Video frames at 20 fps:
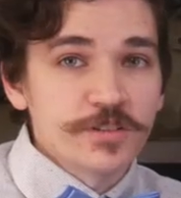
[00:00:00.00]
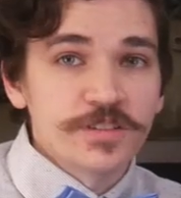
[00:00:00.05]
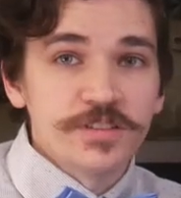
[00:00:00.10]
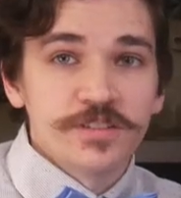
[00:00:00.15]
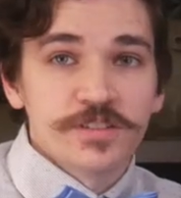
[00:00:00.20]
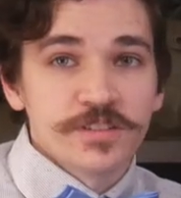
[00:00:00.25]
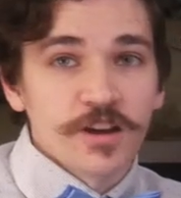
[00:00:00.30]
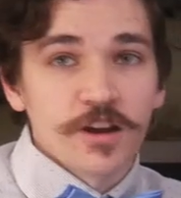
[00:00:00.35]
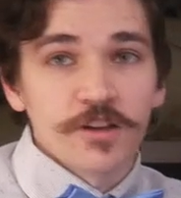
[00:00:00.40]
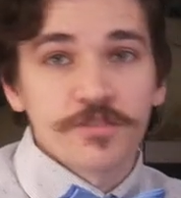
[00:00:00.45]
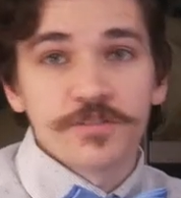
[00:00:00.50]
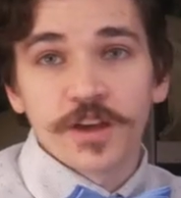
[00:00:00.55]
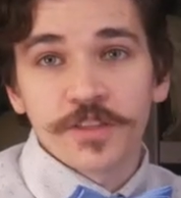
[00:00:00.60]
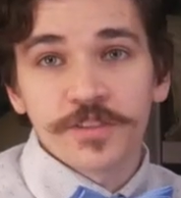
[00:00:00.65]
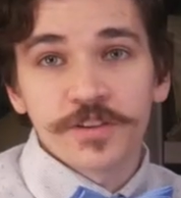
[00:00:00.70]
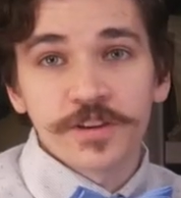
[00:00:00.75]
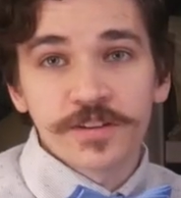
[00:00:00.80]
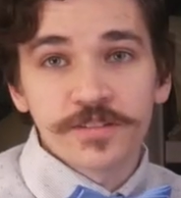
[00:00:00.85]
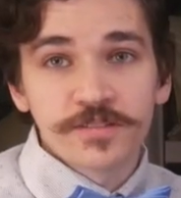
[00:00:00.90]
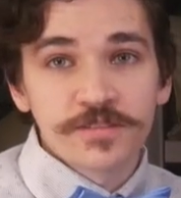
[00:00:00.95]
and stuff,
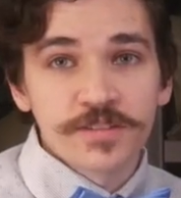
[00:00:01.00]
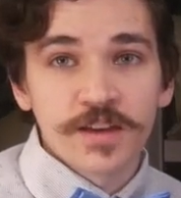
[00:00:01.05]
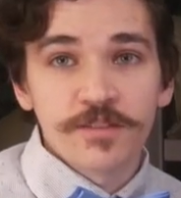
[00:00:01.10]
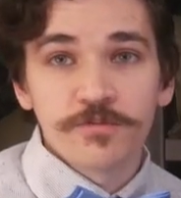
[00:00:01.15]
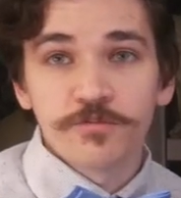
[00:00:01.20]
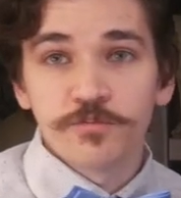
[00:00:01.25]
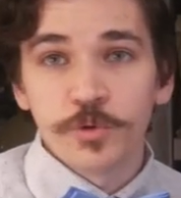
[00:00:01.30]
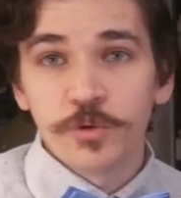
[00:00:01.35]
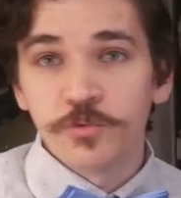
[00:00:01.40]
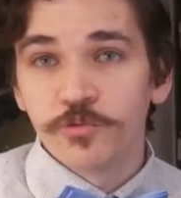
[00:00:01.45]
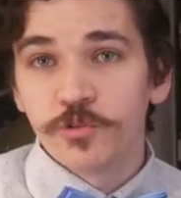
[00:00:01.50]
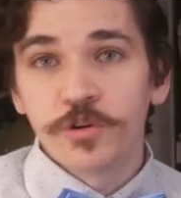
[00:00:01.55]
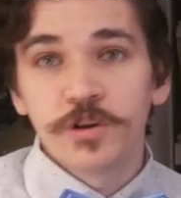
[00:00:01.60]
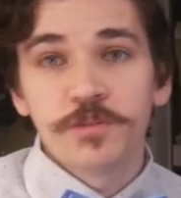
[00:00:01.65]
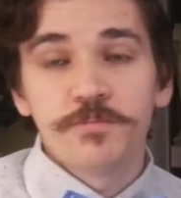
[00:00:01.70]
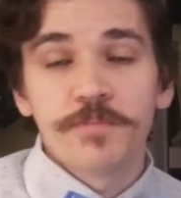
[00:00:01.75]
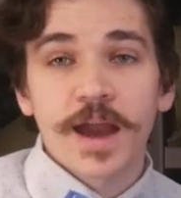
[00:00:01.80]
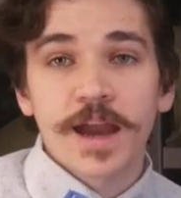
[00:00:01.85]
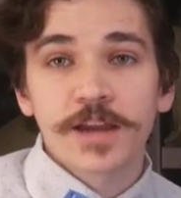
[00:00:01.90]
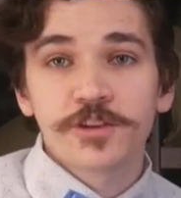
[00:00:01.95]
nothing that would really
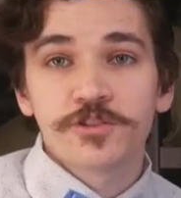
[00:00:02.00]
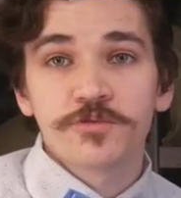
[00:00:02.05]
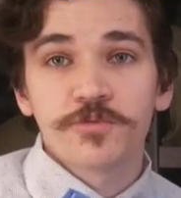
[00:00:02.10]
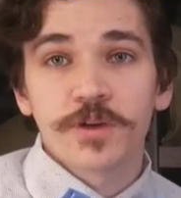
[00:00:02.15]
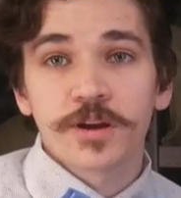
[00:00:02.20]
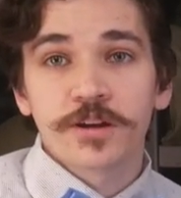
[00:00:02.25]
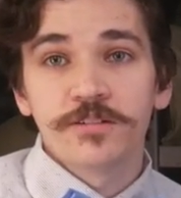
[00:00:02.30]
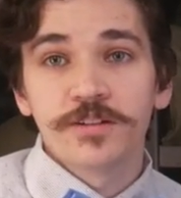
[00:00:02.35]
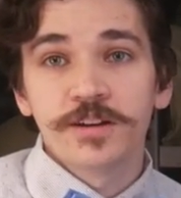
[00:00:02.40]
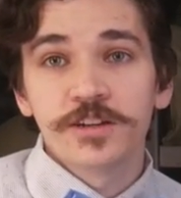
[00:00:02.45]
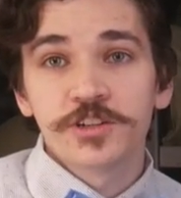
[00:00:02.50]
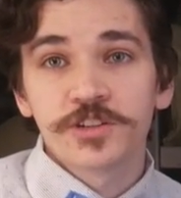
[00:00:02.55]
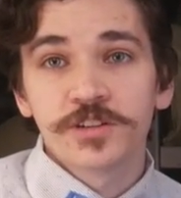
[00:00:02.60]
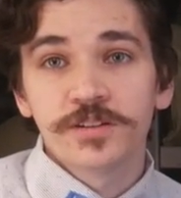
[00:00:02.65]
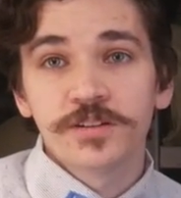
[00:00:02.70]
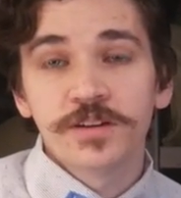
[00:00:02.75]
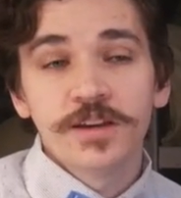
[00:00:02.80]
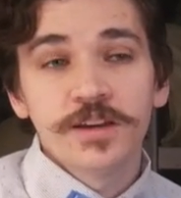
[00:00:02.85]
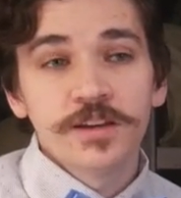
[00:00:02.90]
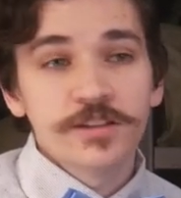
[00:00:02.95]
match
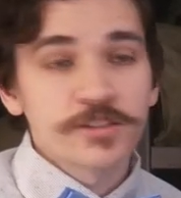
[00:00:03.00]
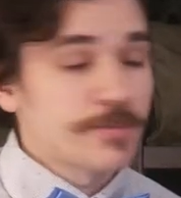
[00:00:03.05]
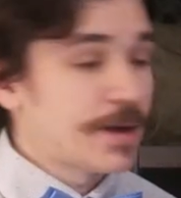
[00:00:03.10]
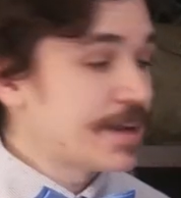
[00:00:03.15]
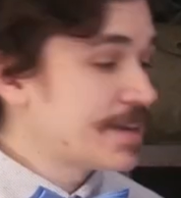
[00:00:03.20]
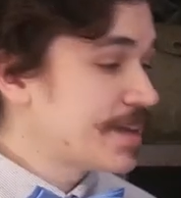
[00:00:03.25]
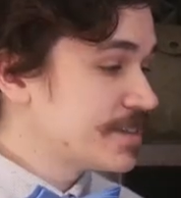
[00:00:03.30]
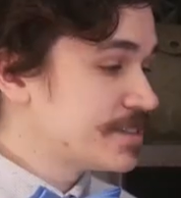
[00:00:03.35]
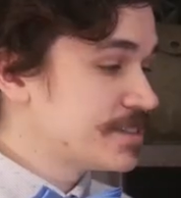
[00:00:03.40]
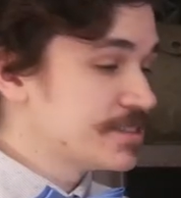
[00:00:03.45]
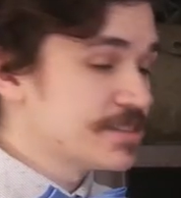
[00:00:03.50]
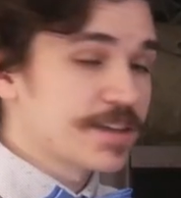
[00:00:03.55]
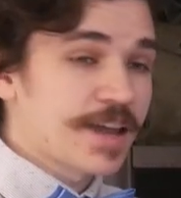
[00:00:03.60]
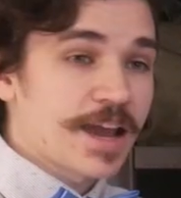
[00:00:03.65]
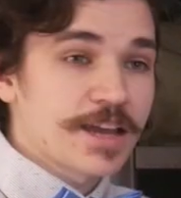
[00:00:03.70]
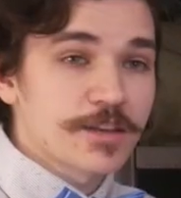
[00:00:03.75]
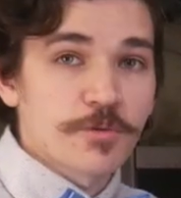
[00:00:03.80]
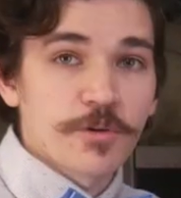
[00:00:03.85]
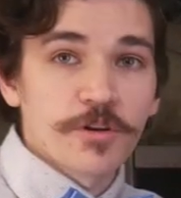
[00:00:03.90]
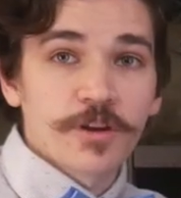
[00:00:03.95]
regulation. So my guess is the
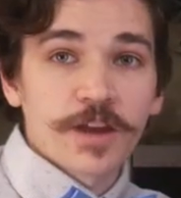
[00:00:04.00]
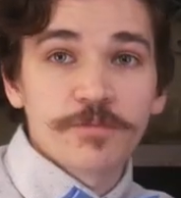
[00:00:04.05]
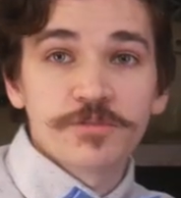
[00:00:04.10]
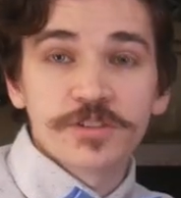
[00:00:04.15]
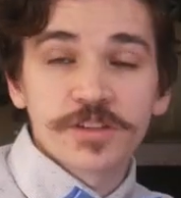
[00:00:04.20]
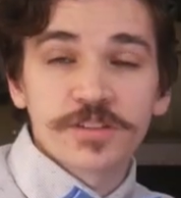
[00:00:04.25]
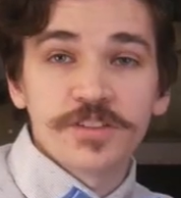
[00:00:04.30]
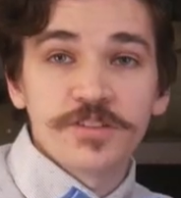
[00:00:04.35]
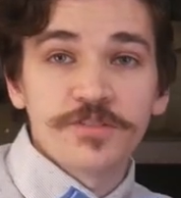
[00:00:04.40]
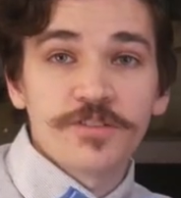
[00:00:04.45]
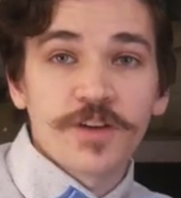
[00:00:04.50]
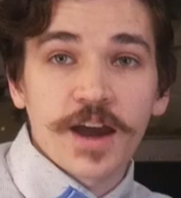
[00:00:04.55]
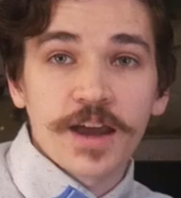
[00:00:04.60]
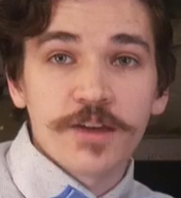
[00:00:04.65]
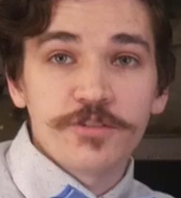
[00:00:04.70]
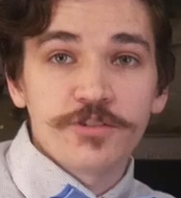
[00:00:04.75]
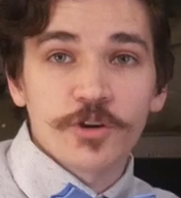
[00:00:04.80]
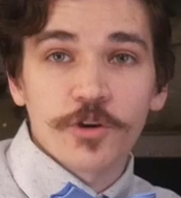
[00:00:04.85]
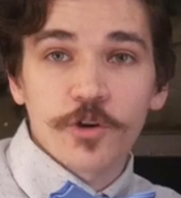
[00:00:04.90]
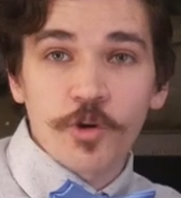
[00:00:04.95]
guys wearing
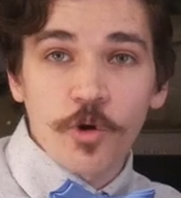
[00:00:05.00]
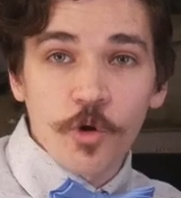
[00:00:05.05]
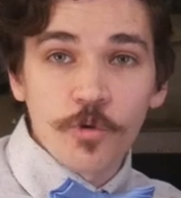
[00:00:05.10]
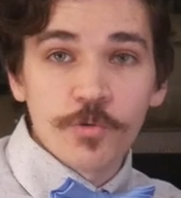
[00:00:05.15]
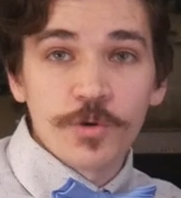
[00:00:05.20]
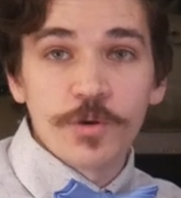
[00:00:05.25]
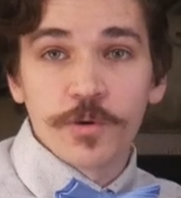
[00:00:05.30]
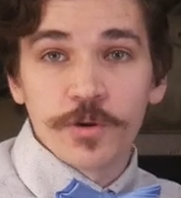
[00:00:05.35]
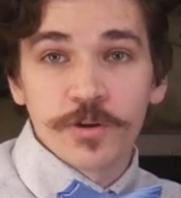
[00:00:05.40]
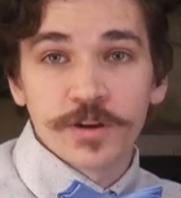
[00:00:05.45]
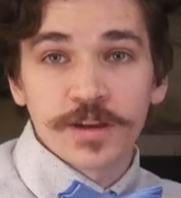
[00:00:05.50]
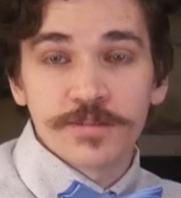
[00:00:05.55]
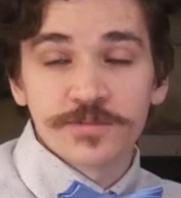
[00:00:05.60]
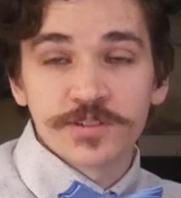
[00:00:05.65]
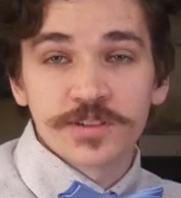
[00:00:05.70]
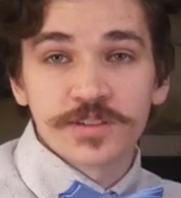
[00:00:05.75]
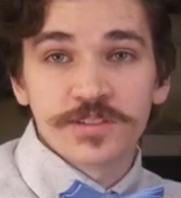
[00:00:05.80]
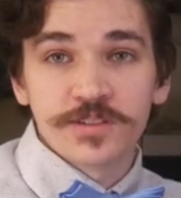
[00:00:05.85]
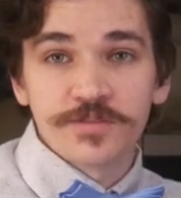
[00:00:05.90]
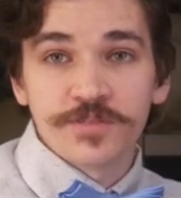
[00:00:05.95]
M65s are only wearing
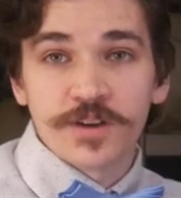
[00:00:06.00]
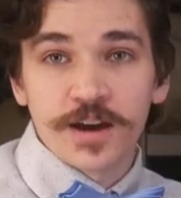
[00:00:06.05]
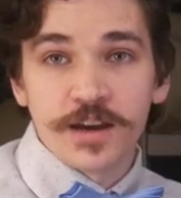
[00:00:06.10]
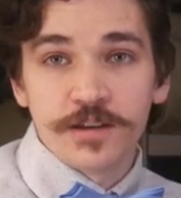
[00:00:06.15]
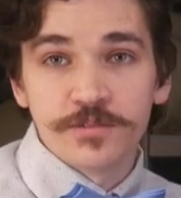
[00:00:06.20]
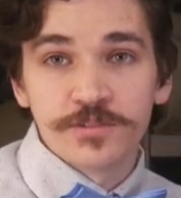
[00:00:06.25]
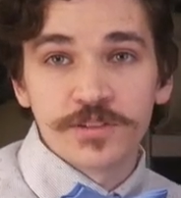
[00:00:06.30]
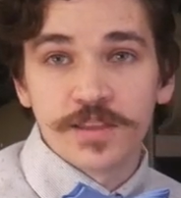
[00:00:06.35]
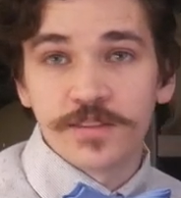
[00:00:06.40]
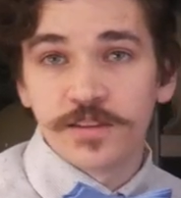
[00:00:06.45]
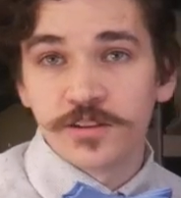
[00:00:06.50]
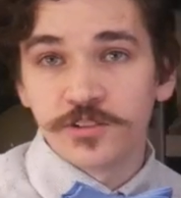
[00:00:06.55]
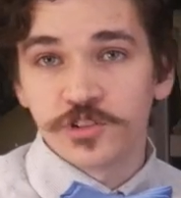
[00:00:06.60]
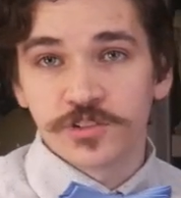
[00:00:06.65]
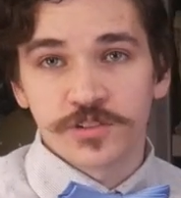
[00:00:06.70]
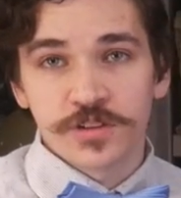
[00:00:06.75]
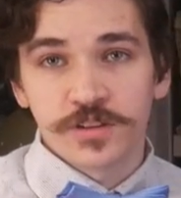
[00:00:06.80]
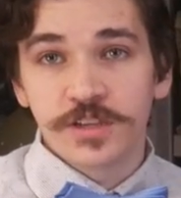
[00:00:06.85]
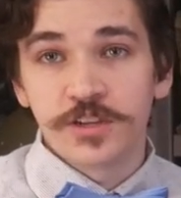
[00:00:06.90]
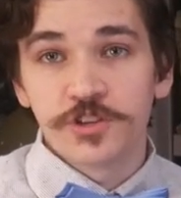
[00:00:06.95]
M65s and then
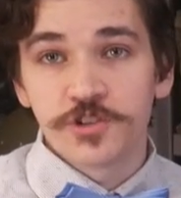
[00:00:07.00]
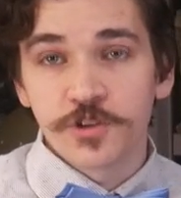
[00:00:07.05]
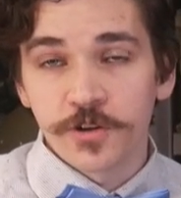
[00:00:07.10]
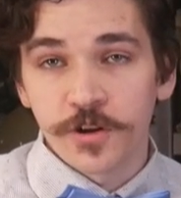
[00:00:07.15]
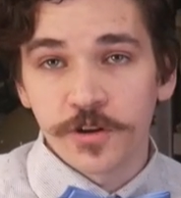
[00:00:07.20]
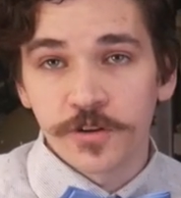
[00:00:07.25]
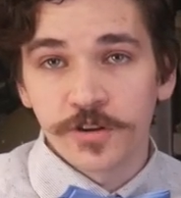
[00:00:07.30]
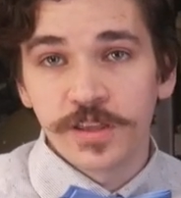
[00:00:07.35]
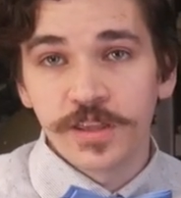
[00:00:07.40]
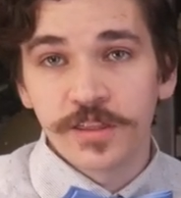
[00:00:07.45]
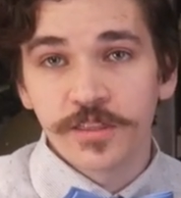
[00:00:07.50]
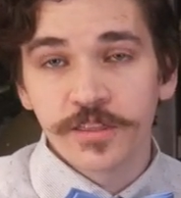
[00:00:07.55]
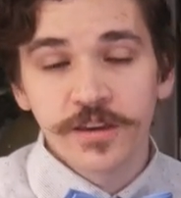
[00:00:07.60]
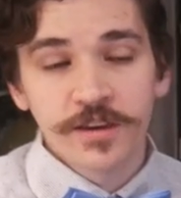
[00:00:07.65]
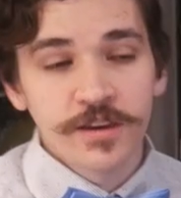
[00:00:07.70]
just a t-shirt underneath.